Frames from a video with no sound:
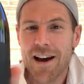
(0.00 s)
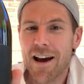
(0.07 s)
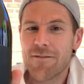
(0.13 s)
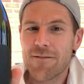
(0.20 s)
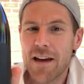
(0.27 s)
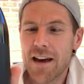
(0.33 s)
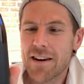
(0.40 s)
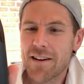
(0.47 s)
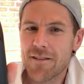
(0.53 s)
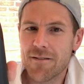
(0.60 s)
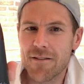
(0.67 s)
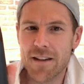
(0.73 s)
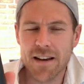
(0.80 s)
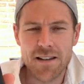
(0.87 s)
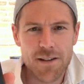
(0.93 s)
than
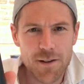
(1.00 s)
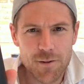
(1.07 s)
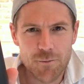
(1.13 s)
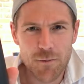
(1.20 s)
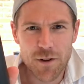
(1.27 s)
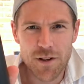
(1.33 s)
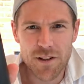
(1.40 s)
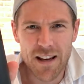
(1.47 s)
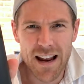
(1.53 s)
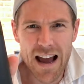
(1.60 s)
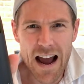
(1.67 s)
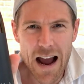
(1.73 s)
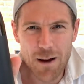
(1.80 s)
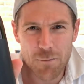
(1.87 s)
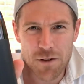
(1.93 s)
this, which is an
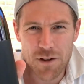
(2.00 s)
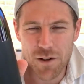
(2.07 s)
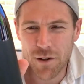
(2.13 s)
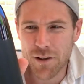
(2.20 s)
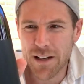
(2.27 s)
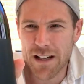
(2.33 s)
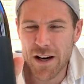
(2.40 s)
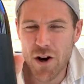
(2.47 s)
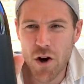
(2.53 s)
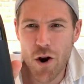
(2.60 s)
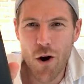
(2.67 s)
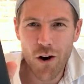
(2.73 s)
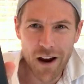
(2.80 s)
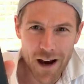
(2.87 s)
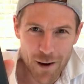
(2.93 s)
absolutely
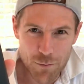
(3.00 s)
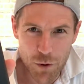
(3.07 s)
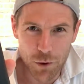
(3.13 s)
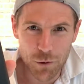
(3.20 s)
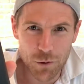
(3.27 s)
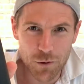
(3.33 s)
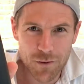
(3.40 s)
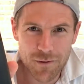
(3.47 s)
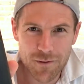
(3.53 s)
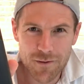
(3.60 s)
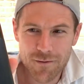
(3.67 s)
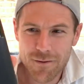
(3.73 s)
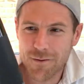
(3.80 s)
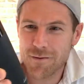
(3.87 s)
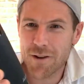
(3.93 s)
knockout bottle.
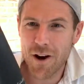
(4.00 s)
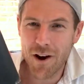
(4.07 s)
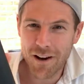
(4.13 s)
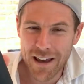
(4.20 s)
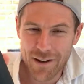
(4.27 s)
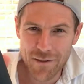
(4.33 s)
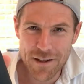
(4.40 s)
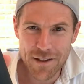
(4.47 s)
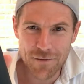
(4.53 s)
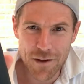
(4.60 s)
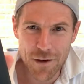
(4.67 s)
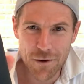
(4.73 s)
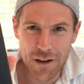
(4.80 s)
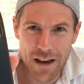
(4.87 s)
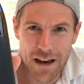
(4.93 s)
Can't get this in
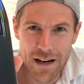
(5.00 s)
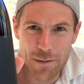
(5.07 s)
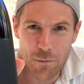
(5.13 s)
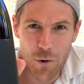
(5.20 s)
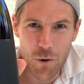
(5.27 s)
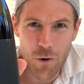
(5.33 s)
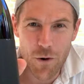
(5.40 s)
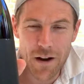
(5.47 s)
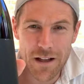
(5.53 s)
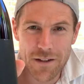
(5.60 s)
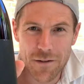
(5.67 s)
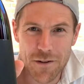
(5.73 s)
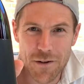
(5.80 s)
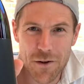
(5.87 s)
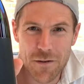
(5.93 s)
the UK anymore. It's
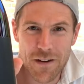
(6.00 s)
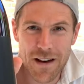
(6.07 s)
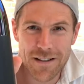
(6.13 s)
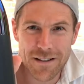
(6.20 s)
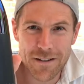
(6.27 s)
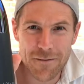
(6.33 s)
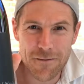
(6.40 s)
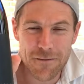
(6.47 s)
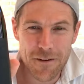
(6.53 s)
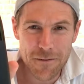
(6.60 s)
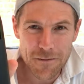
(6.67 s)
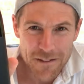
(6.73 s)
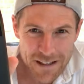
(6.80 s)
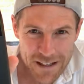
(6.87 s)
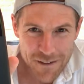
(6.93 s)
the
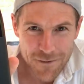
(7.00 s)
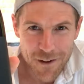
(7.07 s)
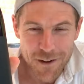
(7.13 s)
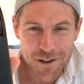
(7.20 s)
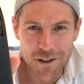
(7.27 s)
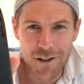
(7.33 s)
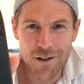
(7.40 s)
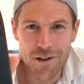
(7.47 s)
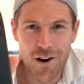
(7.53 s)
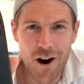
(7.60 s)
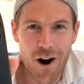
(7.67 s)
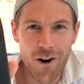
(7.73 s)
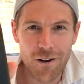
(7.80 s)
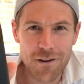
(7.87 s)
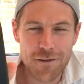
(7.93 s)
2015 vintage
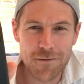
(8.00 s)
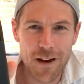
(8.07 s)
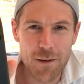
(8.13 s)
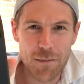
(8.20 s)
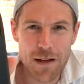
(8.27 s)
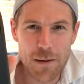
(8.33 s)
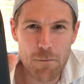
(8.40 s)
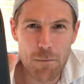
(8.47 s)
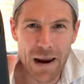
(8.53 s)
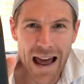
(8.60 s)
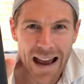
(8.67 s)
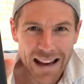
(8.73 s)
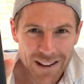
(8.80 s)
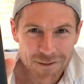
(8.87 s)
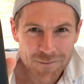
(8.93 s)
Arons Family
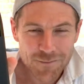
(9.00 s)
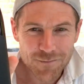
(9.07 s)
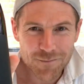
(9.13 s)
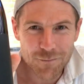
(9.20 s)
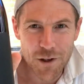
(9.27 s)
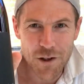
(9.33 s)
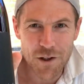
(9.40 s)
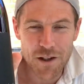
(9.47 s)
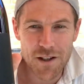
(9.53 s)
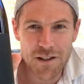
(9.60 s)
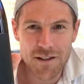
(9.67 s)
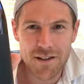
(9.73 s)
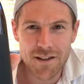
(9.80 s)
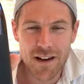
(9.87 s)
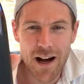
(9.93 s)
Black, which
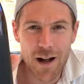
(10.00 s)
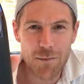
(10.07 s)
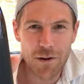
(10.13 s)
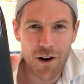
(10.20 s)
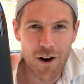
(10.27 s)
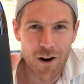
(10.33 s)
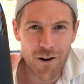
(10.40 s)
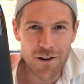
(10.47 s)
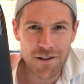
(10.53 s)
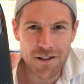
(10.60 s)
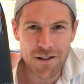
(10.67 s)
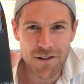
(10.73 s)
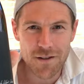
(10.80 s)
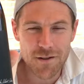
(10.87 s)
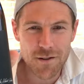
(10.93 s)
is Albert
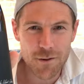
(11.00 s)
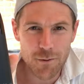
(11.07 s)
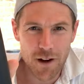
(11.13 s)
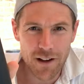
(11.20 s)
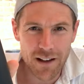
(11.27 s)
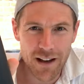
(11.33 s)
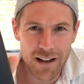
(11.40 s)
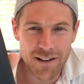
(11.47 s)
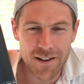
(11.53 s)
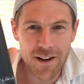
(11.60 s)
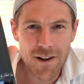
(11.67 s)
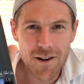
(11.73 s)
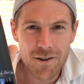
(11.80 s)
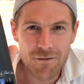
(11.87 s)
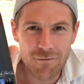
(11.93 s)
Arons' Swartland
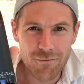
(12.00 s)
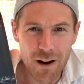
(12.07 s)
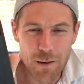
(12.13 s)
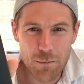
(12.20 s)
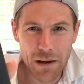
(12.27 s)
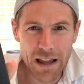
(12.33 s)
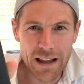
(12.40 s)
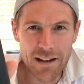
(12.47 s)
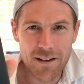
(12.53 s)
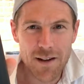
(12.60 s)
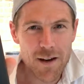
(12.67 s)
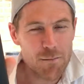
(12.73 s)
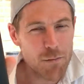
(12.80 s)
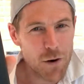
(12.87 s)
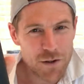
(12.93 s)
red blend,
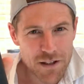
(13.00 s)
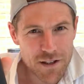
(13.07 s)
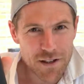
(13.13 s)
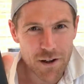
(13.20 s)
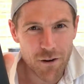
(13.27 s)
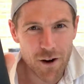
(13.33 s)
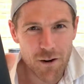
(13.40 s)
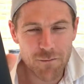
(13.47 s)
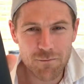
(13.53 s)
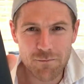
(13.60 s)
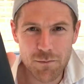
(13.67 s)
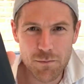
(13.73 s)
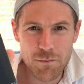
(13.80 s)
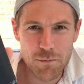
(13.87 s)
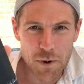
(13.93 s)
mostly Syrah,
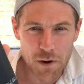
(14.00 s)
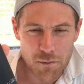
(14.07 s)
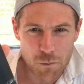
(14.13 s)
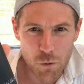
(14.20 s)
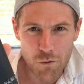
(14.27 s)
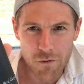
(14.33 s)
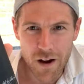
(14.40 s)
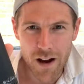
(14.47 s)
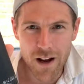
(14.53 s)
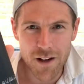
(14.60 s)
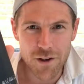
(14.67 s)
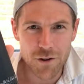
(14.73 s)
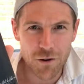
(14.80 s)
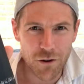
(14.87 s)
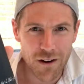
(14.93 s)
bit of
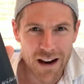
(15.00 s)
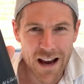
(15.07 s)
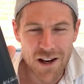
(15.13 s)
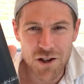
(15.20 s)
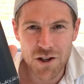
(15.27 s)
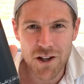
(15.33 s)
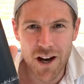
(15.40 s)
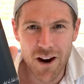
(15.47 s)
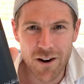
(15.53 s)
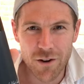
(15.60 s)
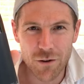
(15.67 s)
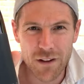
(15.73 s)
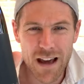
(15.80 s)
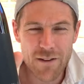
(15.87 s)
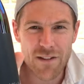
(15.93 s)
Mourvedre, Grenache,
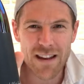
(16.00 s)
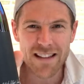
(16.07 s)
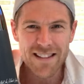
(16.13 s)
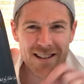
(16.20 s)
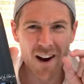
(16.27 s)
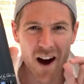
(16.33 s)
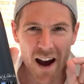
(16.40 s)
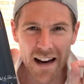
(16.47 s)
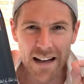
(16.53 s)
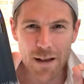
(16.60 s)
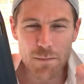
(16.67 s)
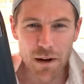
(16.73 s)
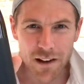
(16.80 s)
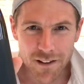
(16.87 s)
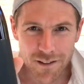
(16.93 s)
Carignan, and then a tiny
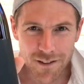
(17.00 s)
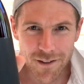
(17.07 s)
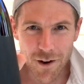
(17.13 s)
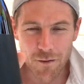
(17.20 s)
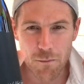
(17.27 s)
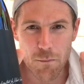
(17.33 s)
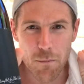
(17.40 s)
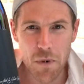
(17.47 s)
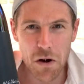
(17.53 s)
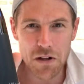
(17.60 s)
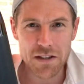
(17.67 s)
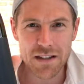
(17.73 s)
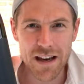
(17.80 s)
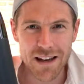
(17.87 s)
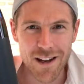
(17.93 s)
bit of
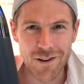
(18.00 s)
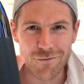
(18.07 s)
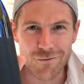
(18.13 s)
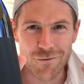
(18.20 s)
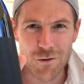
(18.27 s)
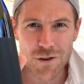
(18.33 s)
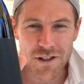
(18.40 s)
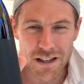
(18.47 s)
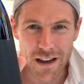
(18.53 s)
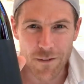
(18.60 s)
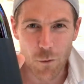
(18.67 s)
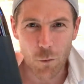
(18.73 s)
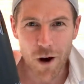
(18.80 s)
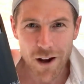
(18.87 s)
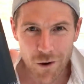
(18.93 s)
Marsanne and Roussanne,
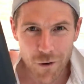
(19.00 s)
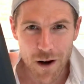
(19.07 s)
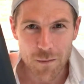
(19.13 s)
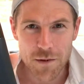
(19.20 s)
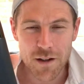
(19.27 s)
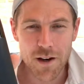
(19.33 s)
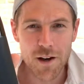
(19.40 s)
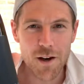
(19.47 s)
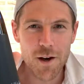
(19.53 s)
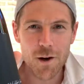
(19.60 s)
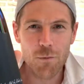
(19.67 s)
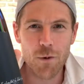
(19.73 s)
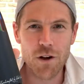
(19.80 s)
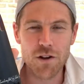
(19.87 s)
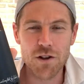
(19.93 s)
the white grapes,
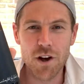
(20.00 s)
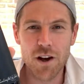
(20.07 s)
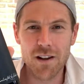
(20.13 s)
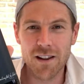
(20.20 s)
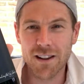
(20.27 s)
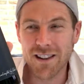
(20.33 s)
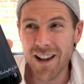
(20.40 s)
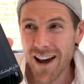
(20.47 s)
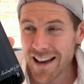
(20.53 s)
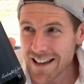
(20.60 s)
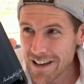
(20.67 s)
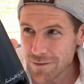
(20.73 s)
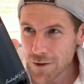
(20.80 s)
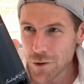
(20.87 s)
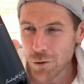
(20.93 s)
which,
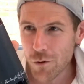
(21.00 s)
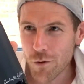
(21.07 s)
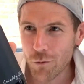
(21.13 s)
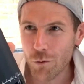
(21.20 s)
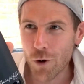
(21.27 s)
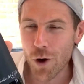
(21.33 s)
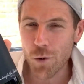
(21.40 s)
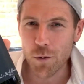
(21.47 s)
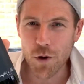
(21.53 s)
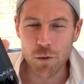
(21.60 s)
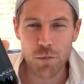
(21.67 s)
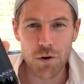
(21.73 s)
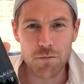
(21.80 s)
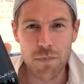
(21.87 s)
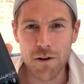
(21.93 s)
like in the Northern Rhone, where you'll
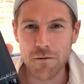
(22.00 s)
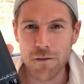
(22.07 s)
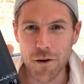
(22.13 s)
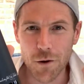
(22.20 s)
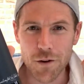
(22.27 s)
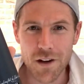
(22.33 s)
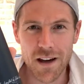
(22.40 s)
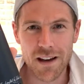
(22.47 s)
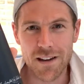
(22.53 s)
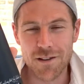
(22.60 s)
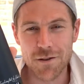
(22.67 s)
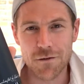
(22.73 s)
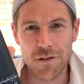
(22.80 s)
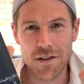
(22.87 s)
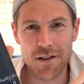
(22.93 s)
put a bit of Viognier
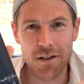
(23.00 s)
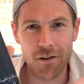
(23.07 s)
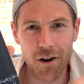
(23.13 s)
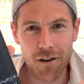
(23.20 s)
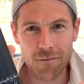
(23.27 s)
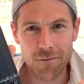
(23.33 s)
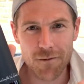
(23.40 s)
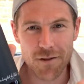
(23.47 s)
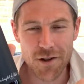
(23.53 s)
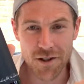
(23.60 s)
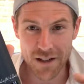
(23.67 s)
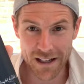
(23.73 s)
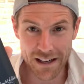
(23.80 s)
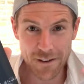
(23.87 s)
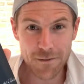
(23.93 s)
into the Syrah, just
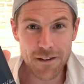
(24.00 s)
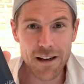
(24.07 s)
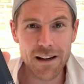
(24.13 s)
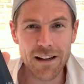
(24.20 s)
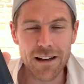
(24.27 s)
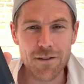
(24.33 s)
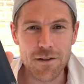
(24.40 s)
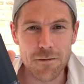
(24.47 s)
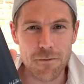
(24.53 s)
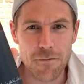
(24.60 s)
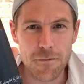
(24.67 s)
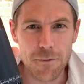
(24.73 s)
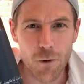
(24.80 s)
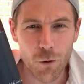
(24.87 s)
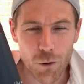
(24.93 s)
to lift it and give it some
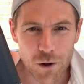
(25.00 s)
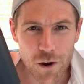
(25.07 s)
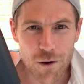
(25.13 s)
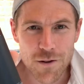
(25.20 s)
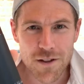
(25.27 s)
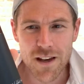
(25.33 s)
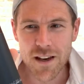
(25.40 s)
floral notes,